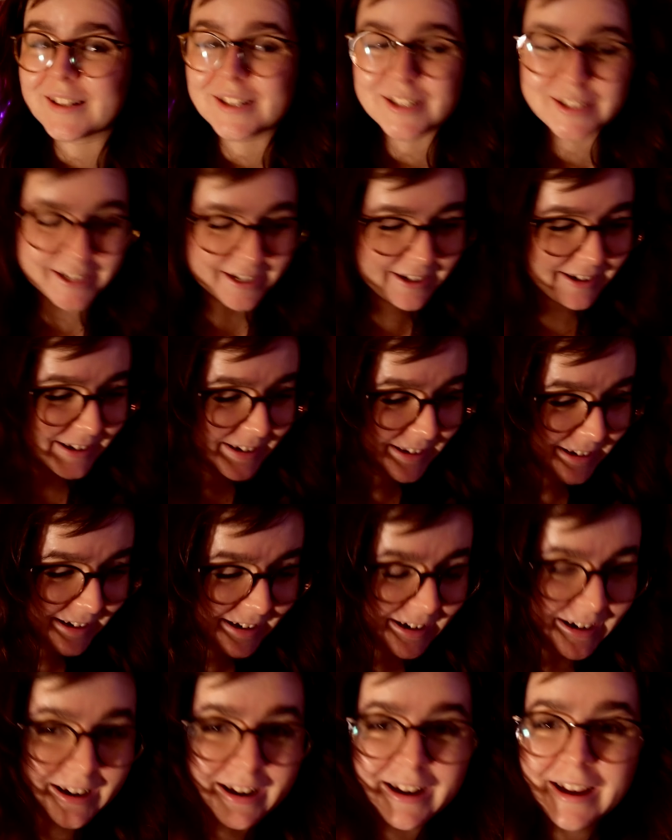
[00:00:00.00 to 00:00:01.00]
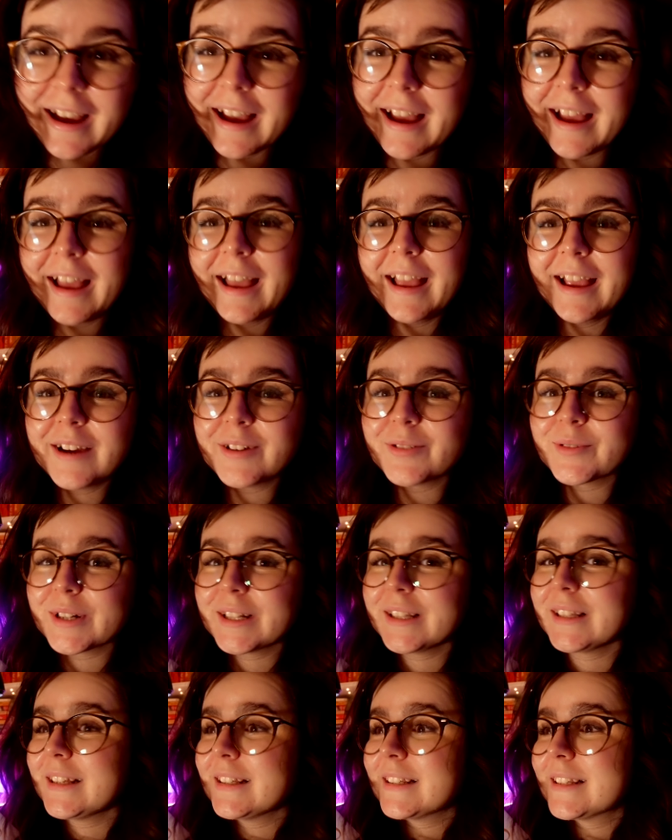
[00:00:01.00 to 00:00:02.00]
journey it
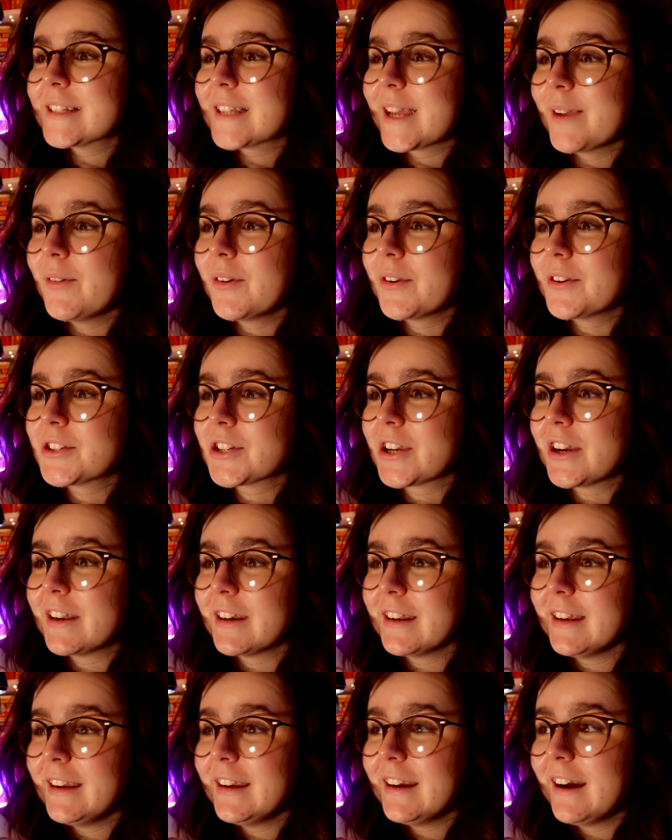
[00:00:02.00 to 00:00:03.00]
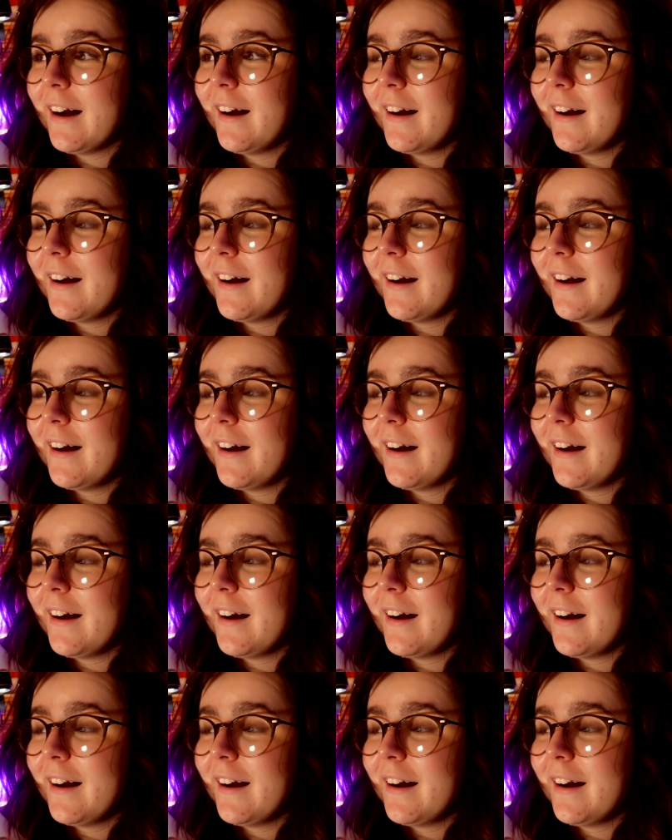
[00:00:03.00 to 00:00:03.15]
really did take me on a journey.